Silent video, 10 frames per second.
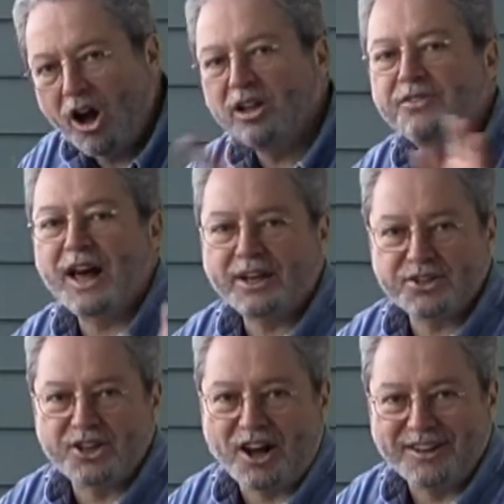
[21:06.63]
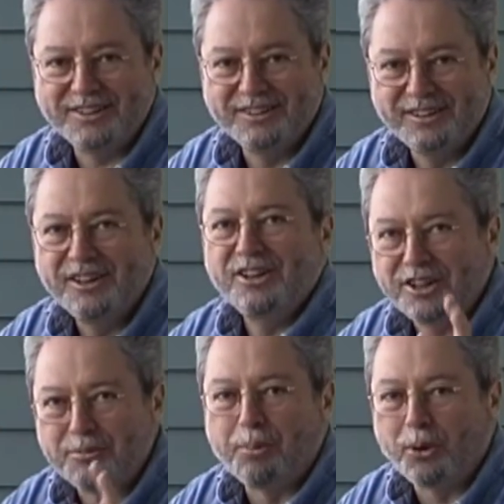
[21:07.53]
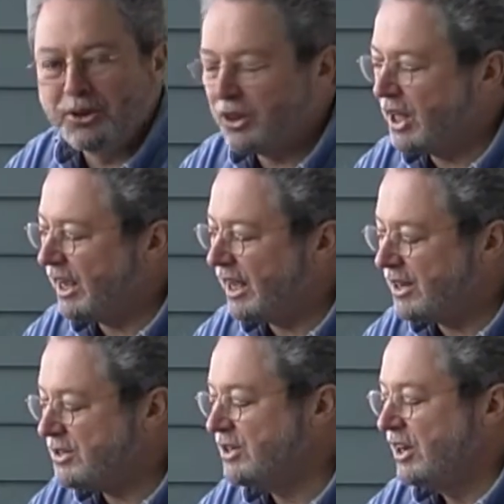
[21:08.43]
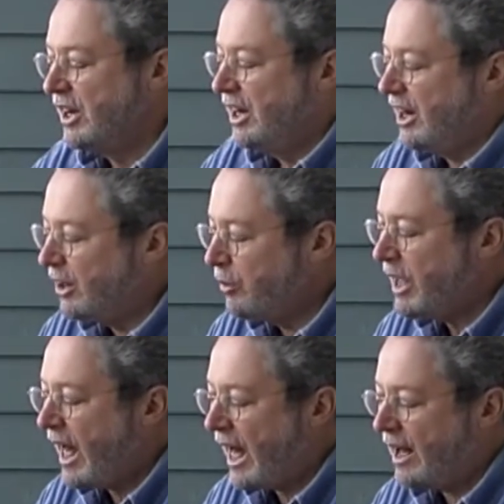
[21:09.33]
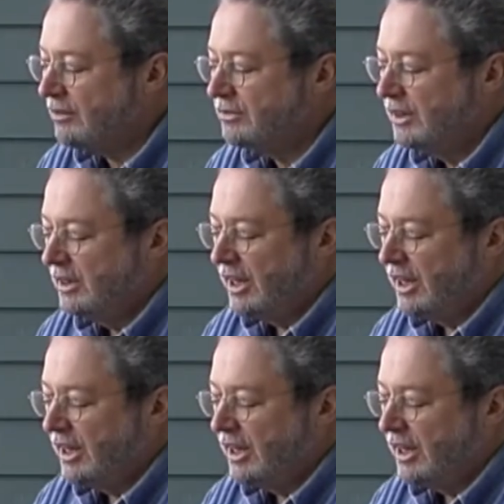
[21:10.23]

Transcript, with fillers: All of that aside, the important thing is here we have